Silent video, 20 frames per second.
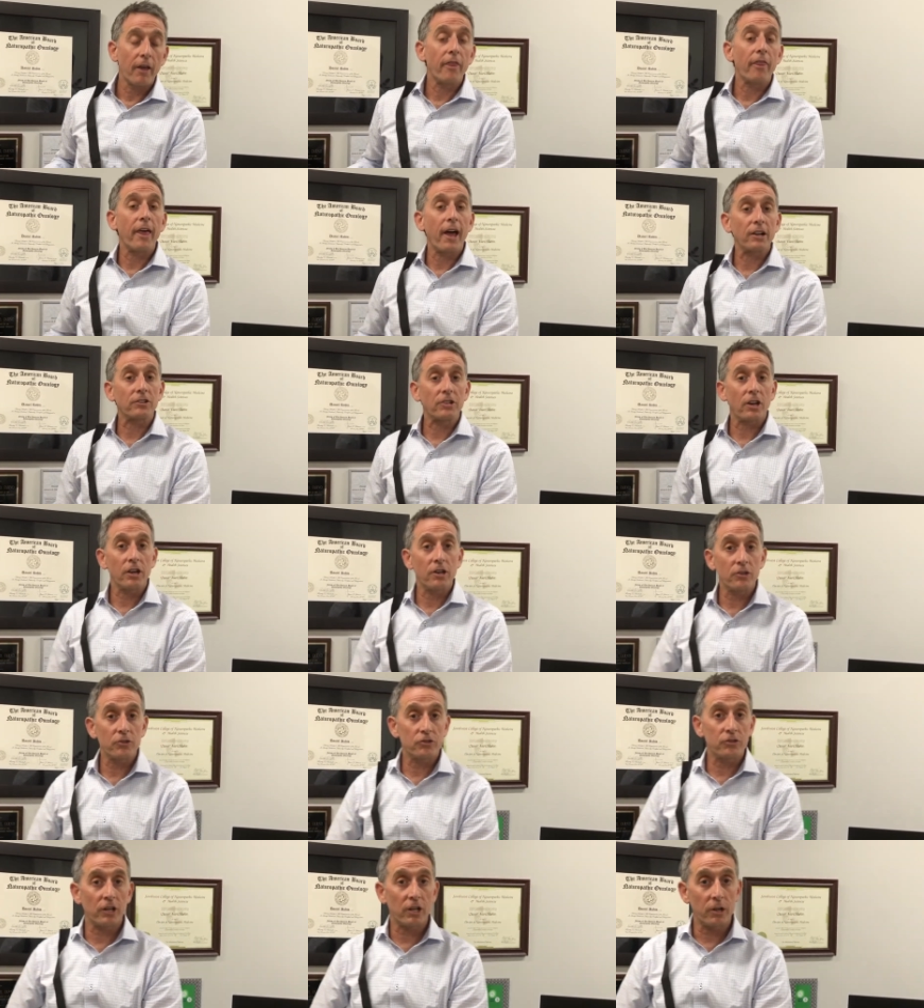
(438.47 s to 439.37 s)
That's how you
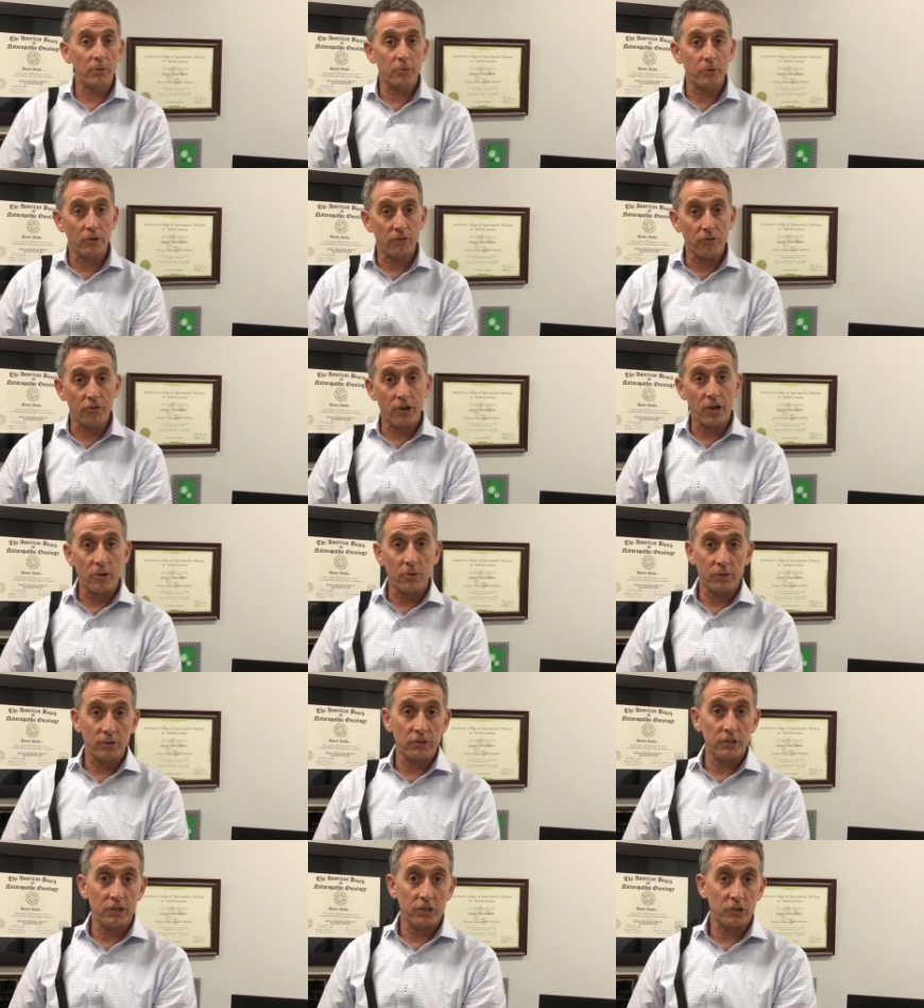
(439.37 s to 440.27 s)
set up your
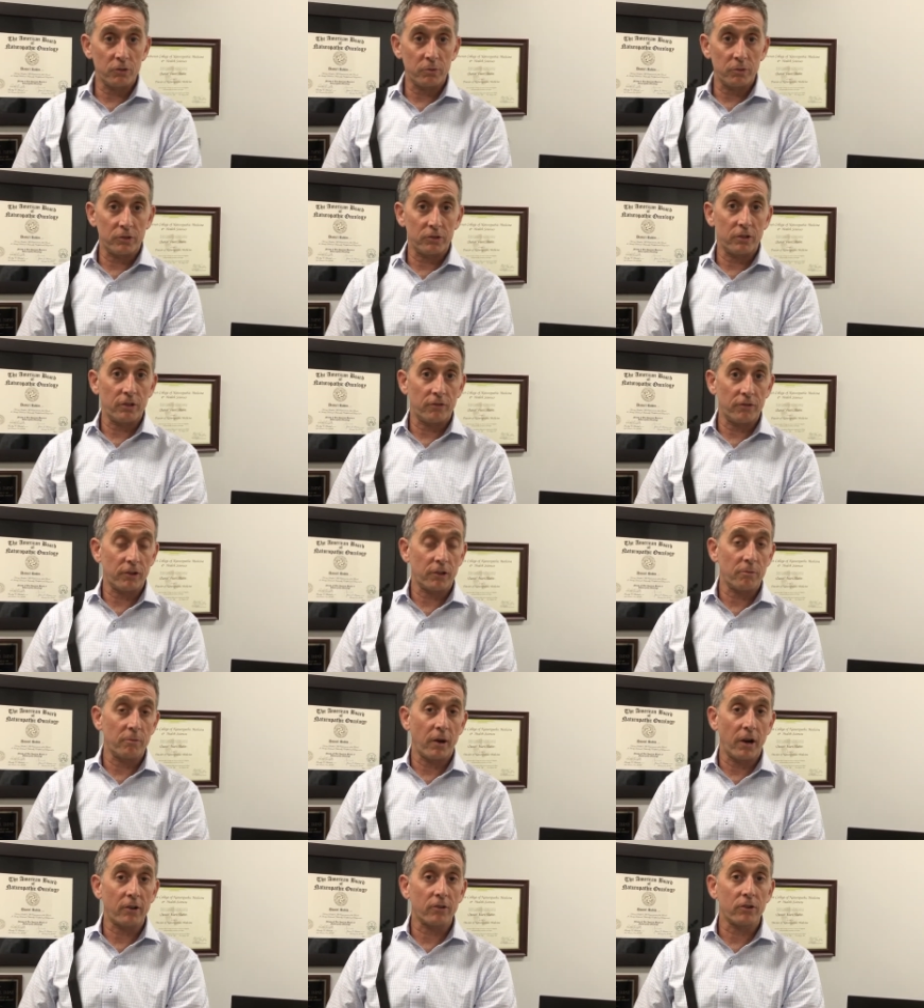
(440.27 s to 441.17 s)
frequency-specific
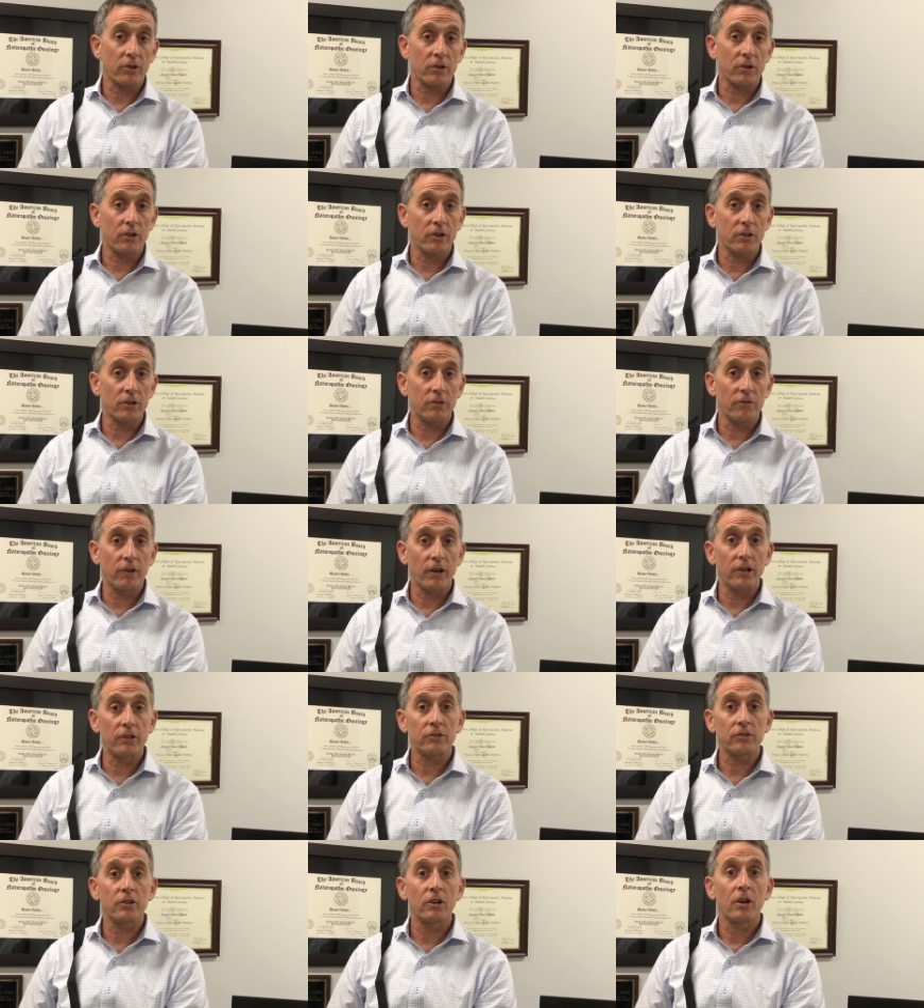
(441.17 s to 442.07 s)
microcurrent
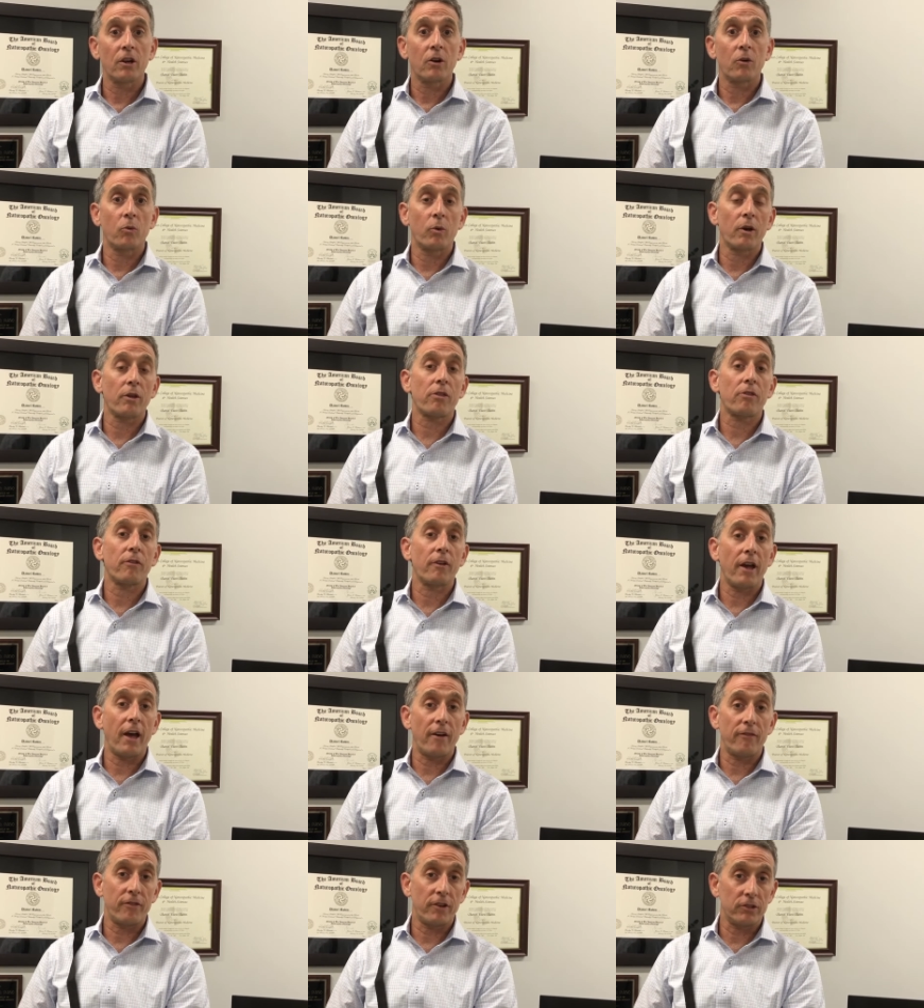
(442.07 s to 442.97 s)
device with
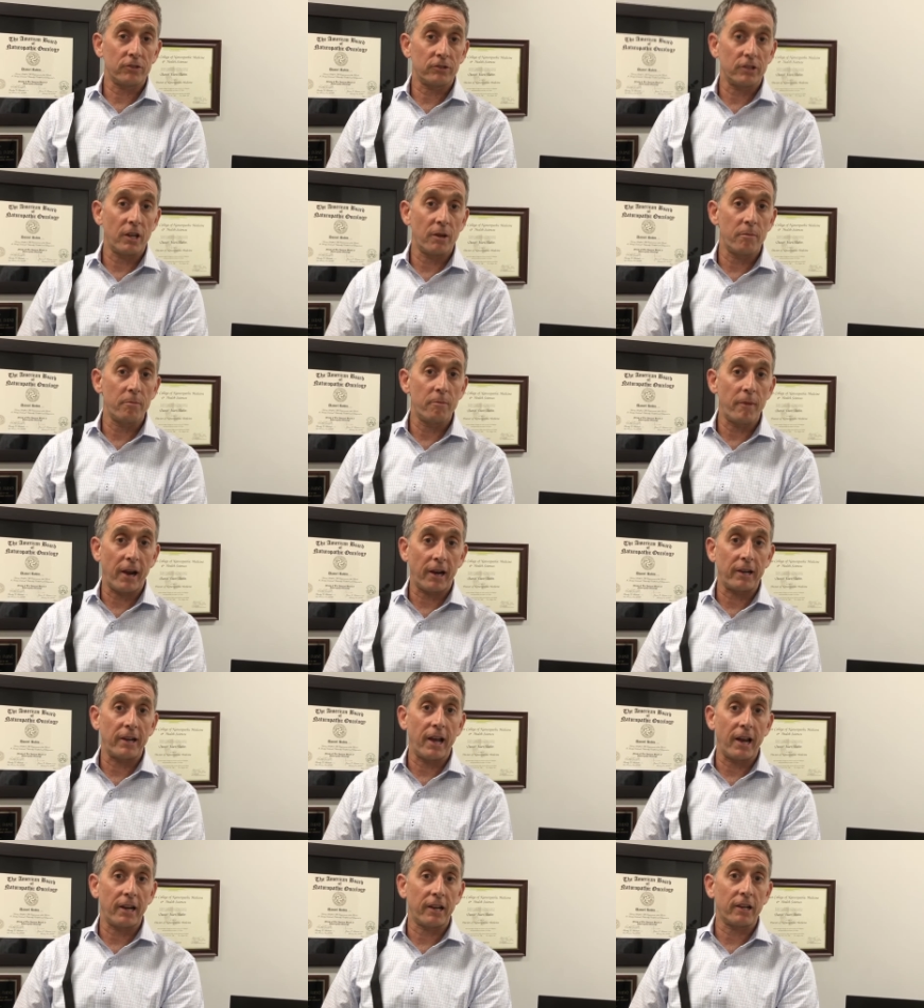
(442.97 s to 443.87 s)
FSM
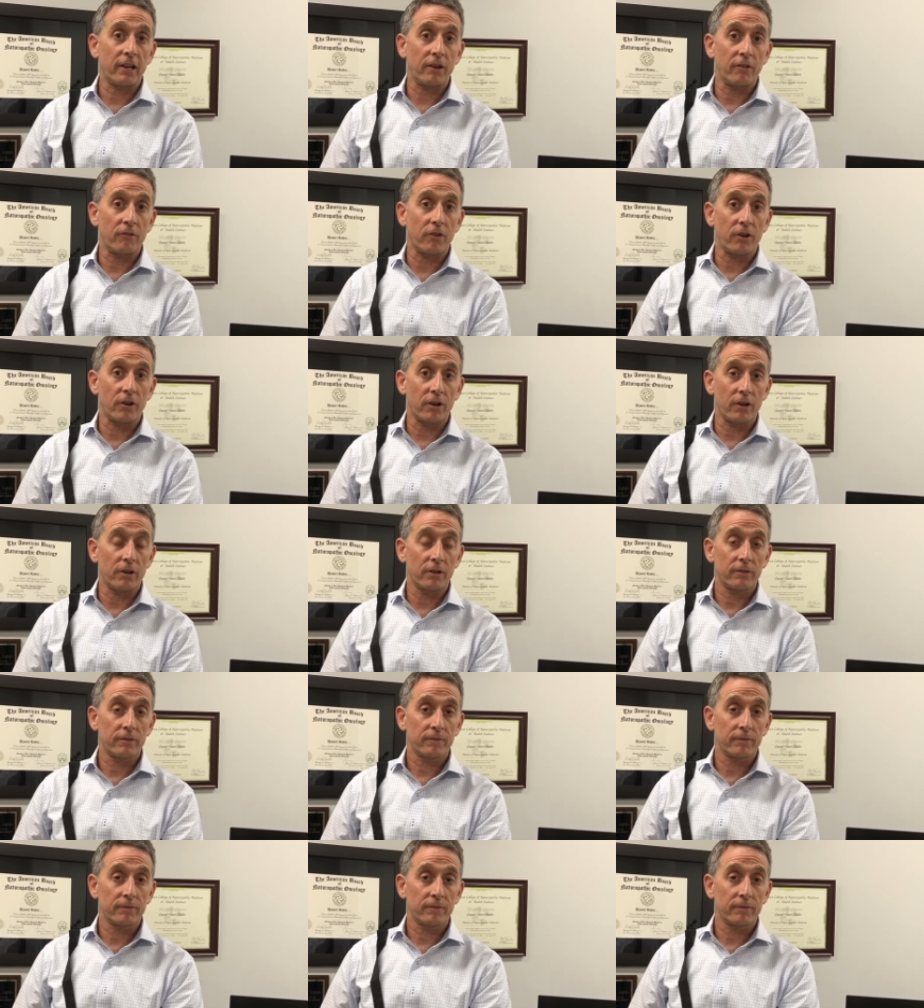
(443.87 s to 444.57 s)
magnetic converter.